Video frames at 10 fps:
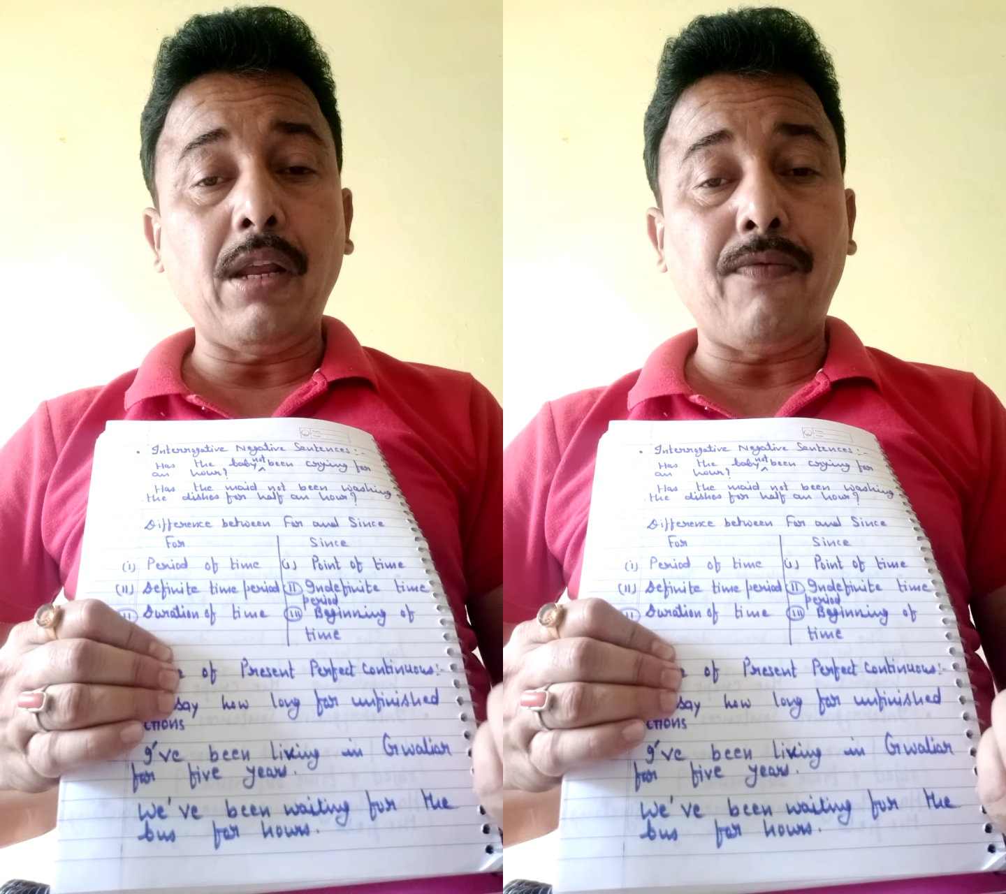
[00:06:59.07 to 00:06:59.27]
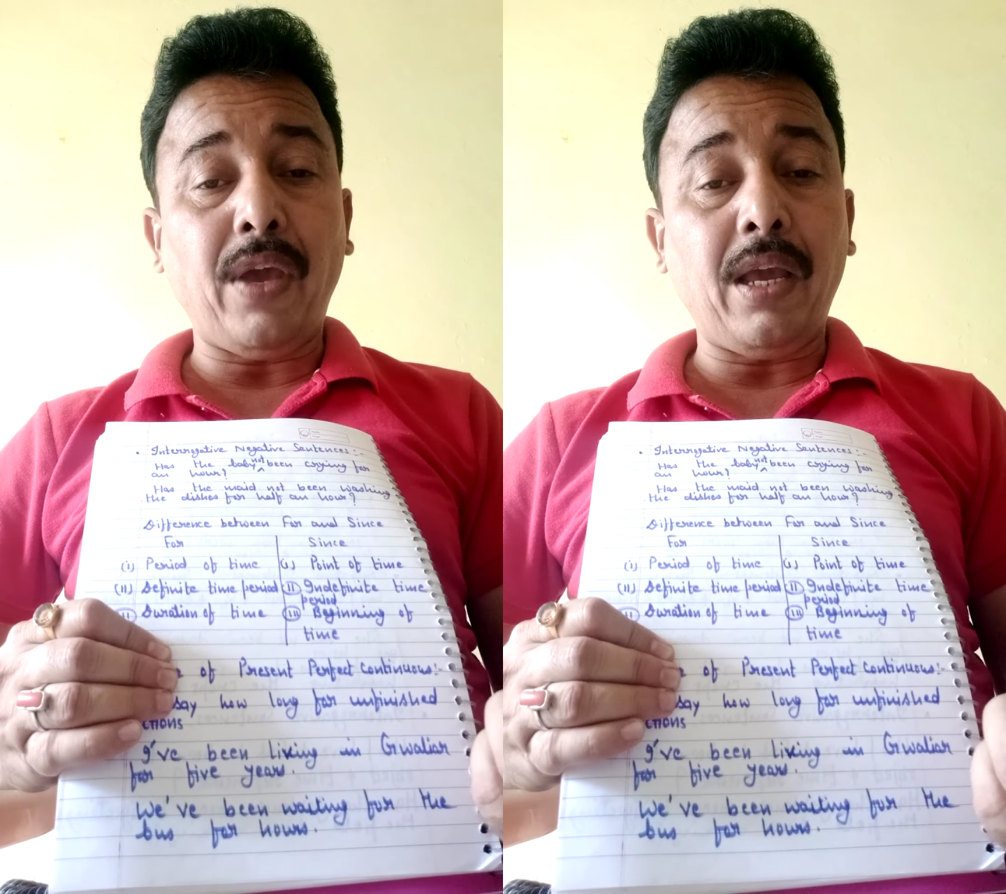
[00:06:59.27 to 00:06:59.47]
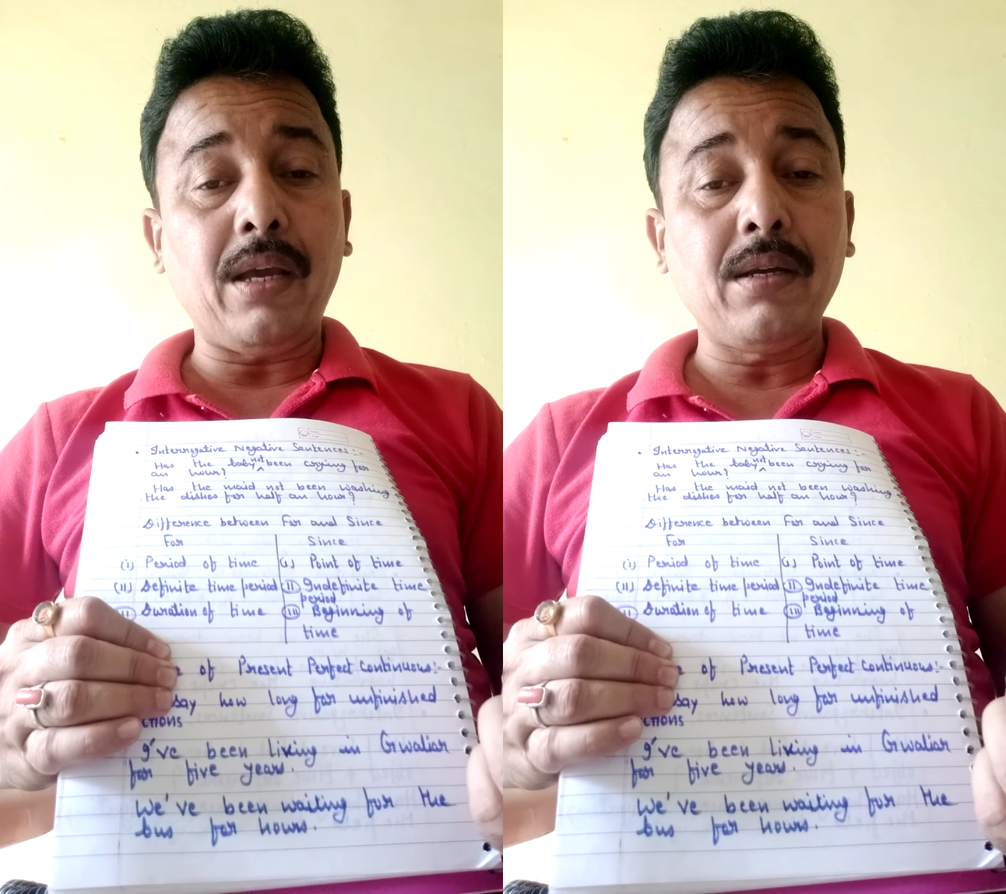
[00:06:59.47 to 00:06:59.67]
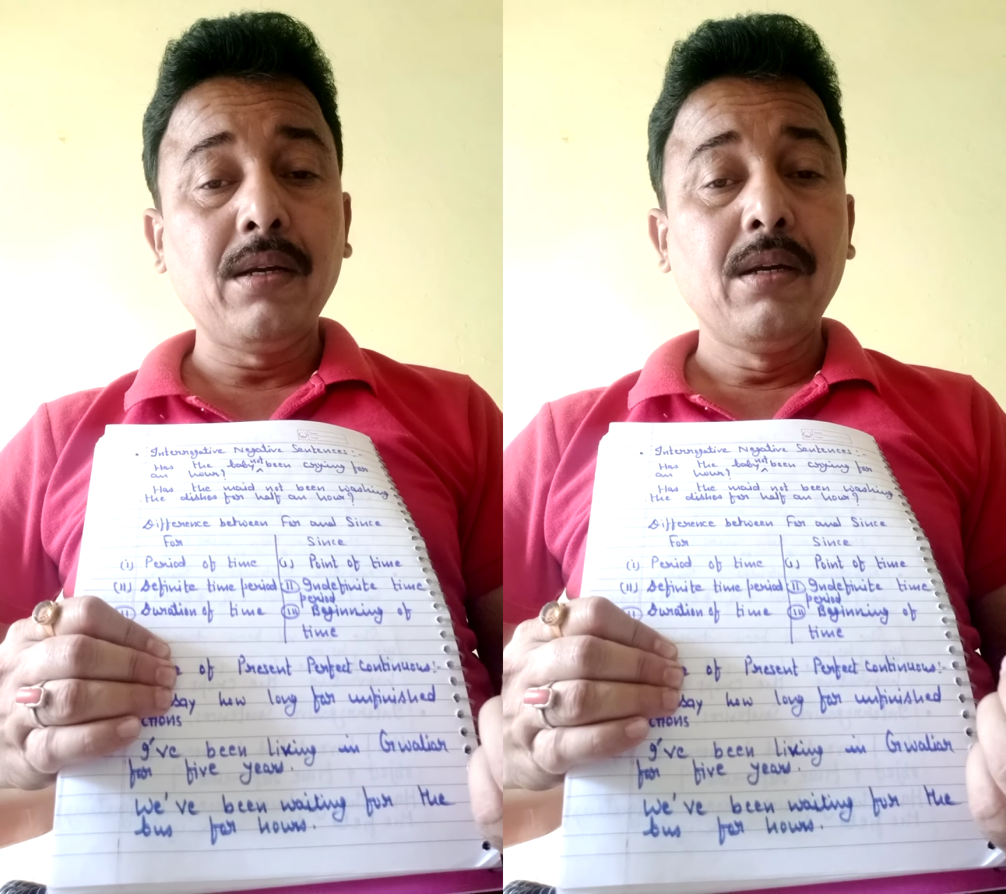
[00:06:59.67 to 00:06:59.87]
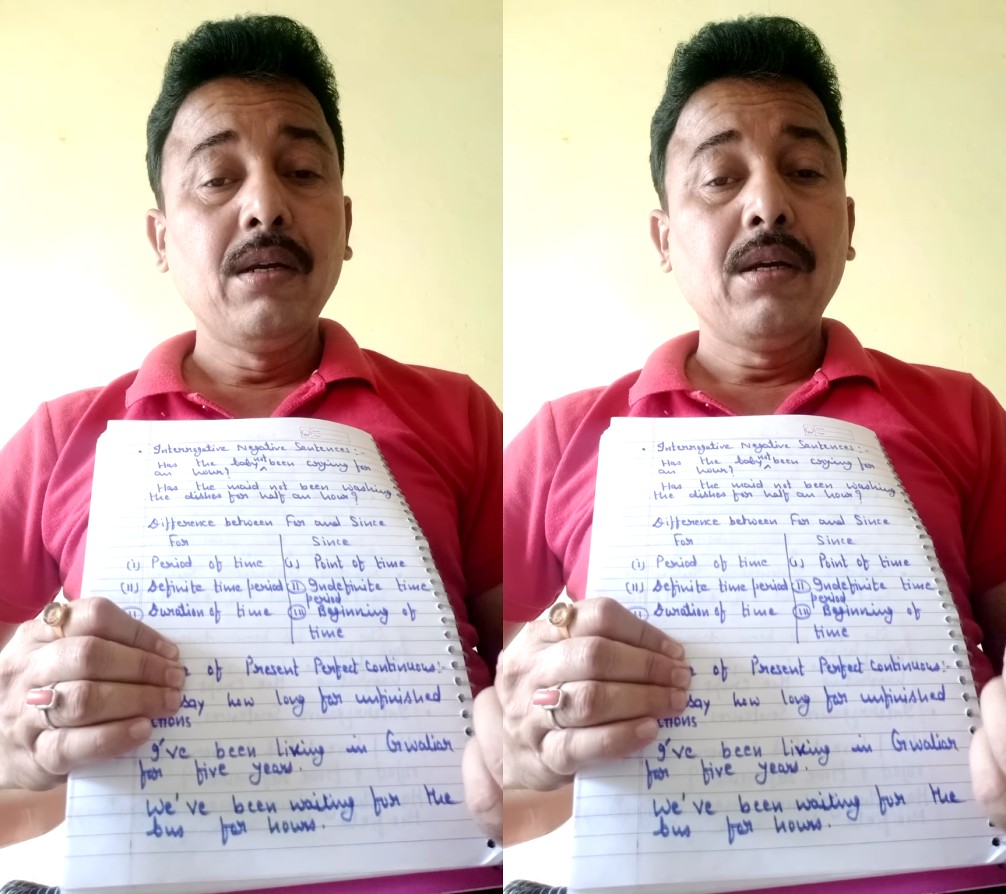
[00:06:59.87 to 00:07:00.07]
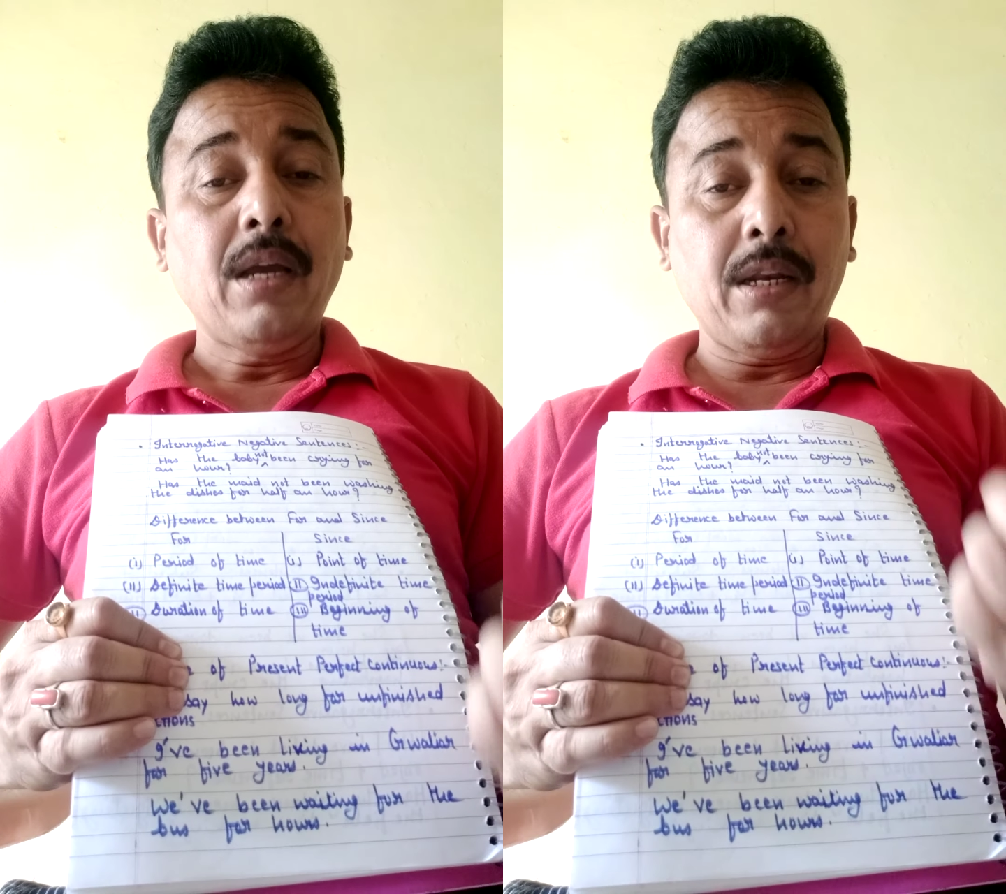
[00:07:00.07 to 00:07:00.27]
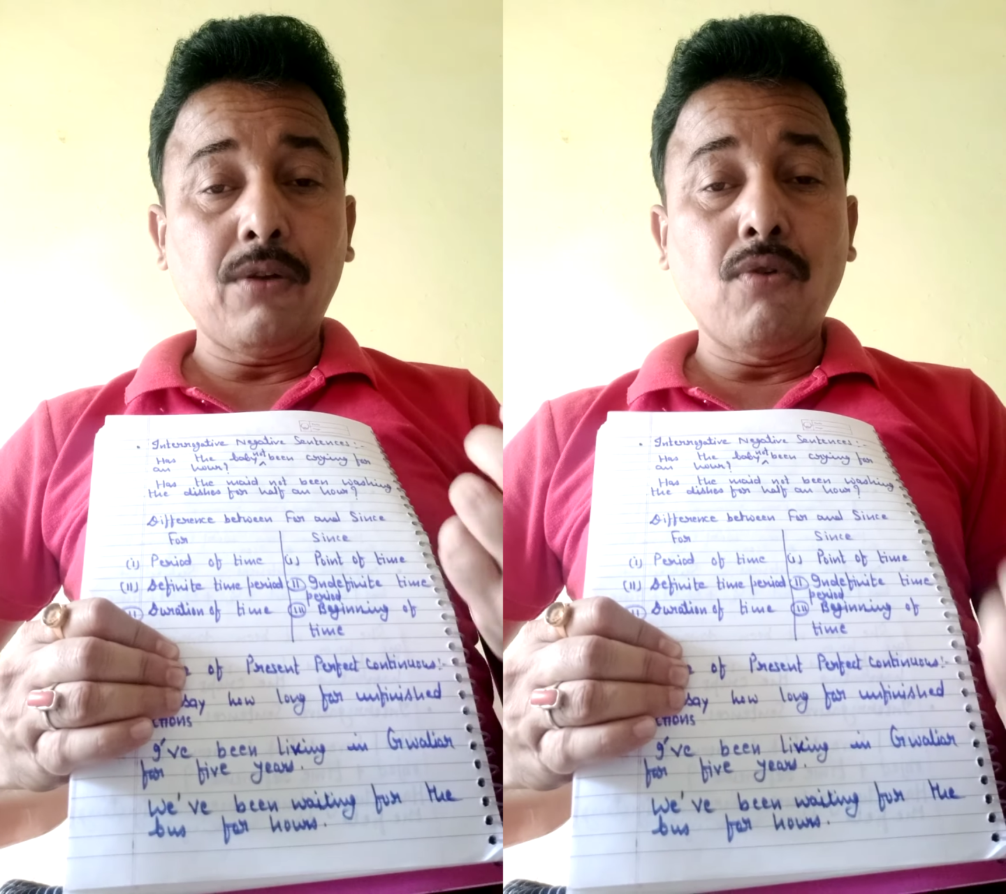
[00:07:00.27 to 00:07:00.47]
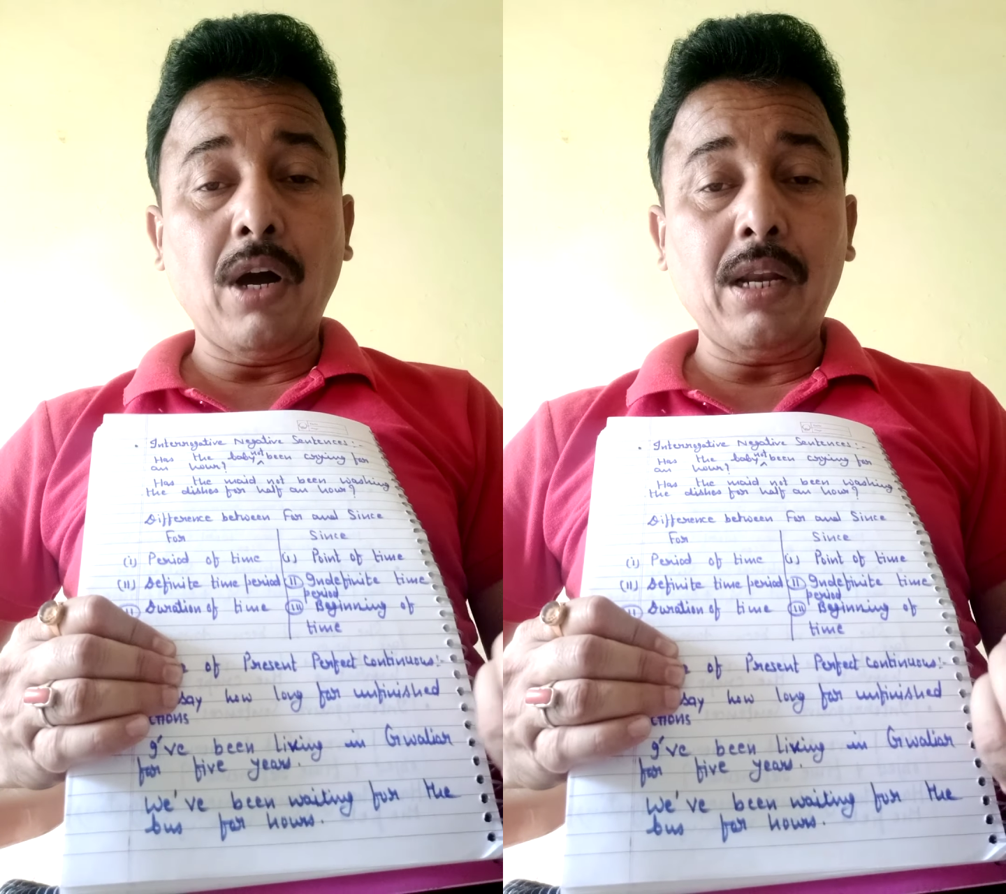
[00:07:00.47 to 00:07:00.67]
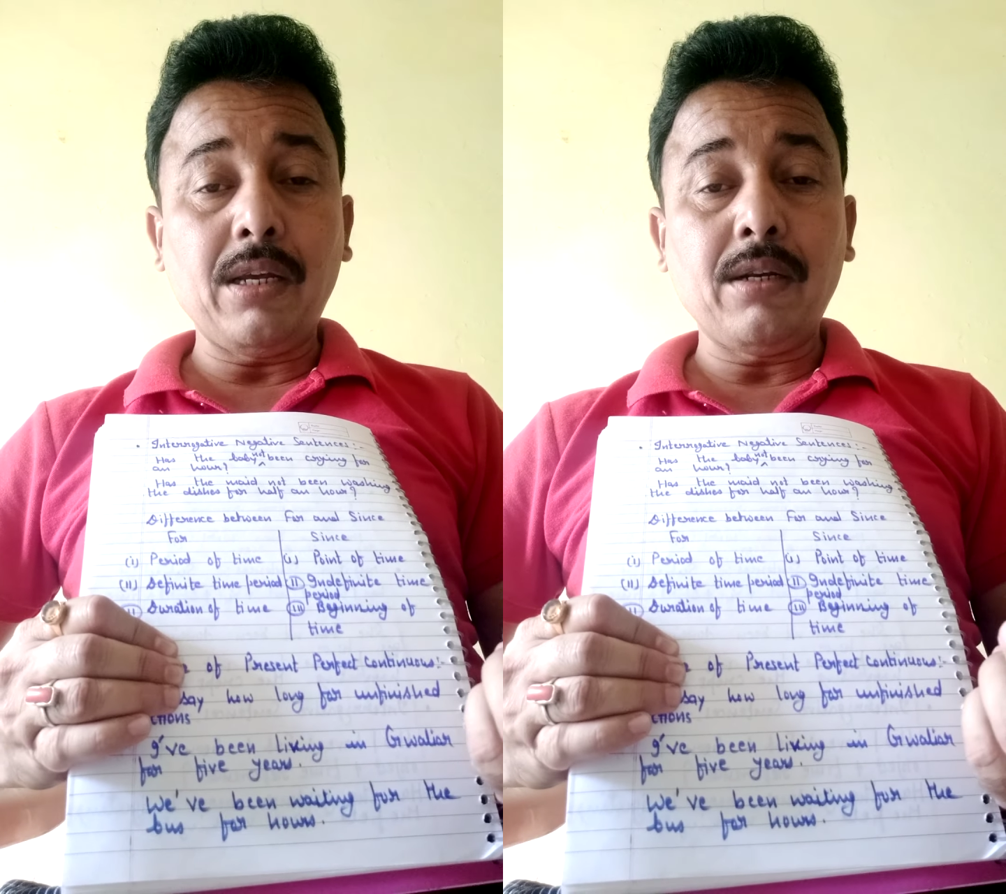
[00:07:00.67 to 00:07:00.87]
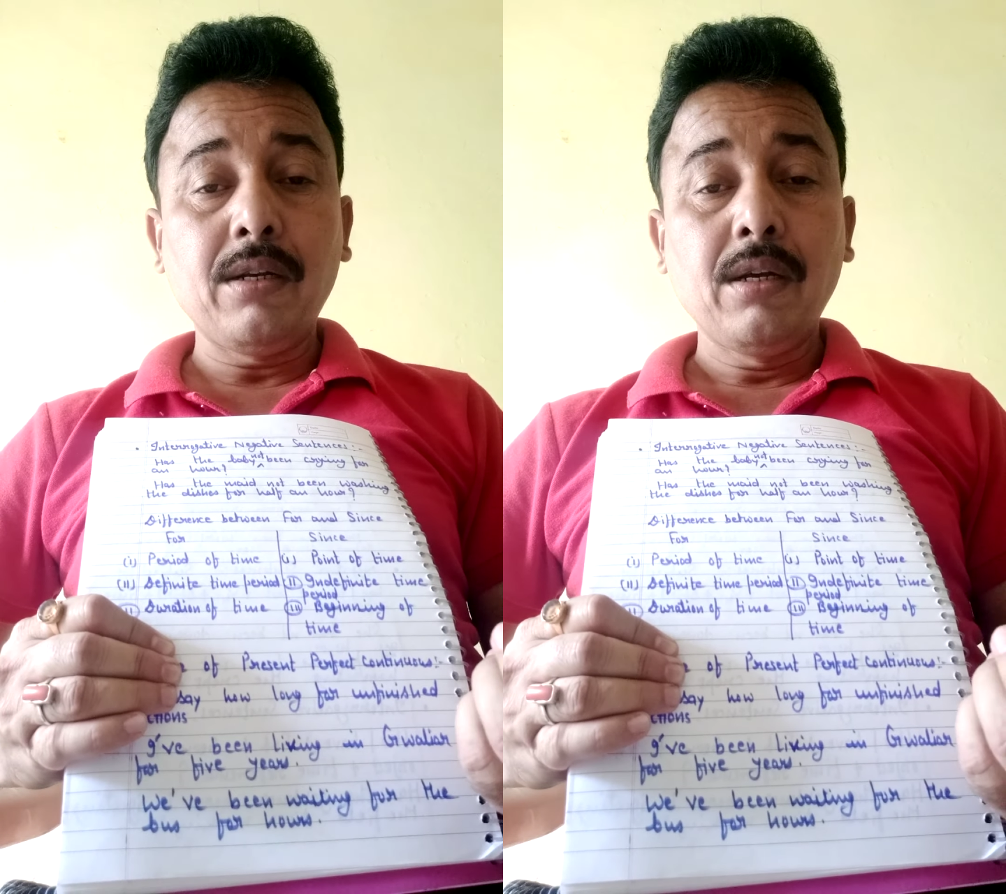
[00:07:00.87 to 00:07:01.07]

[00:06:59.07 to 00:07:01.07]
living in Gwalior